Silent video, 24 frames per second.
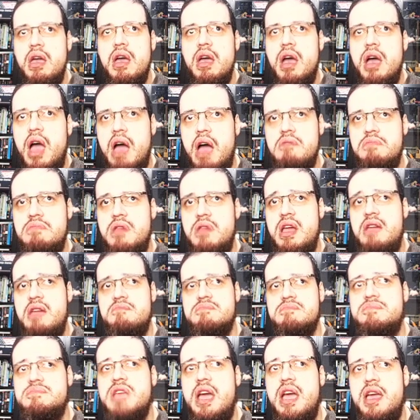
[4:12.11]

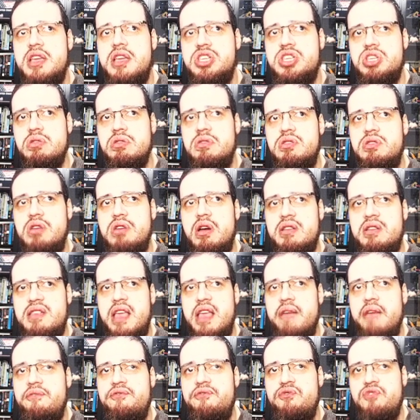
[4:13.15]
emblem, they should just
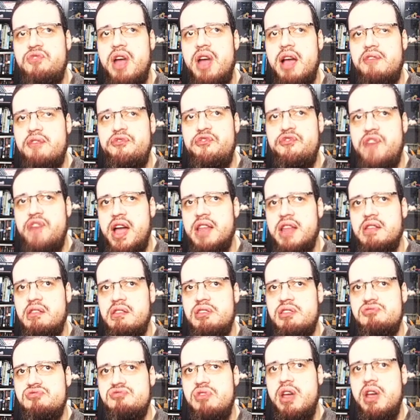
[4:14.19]
have Frank
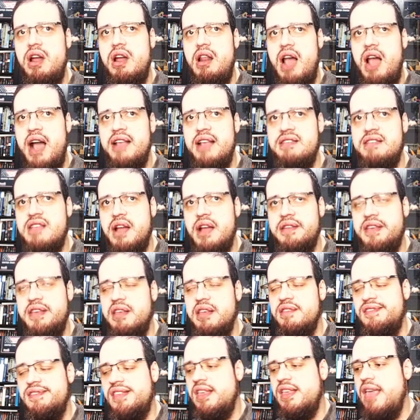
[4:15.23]
finally realize that
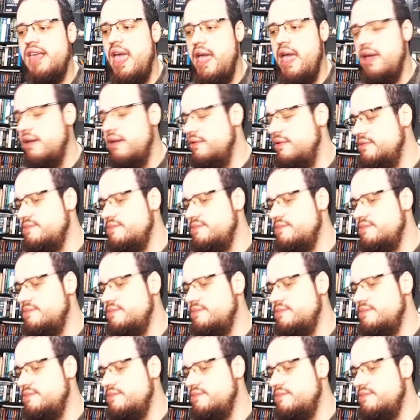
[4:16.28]
he's gay.